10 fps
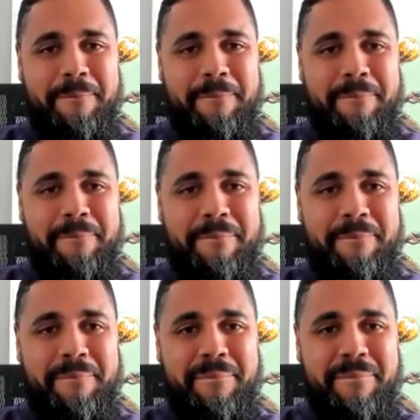
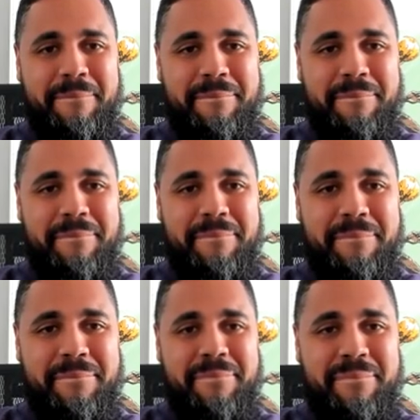
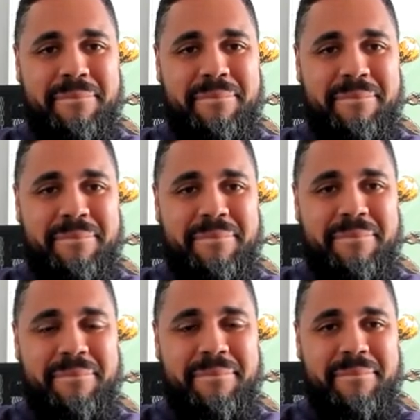
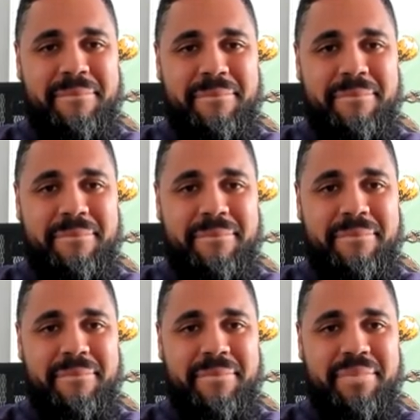
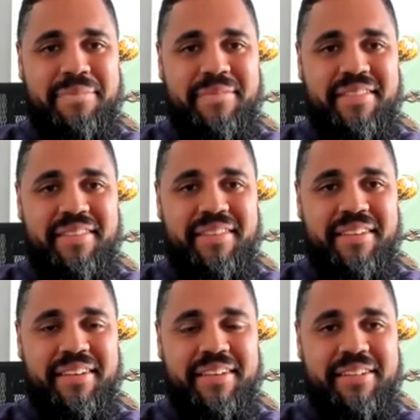
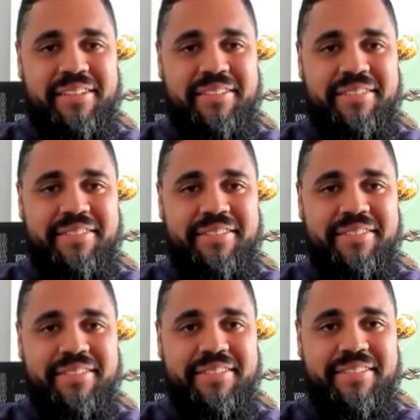
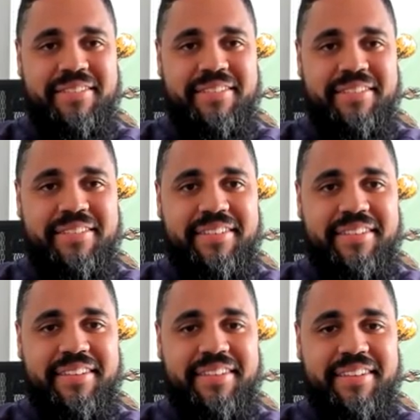
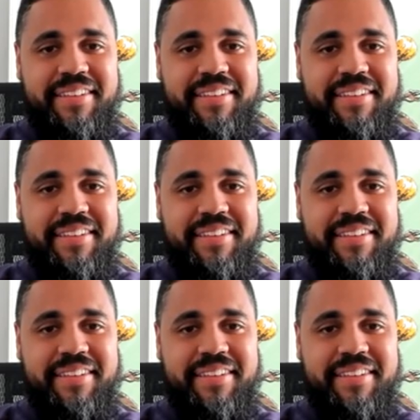(silent)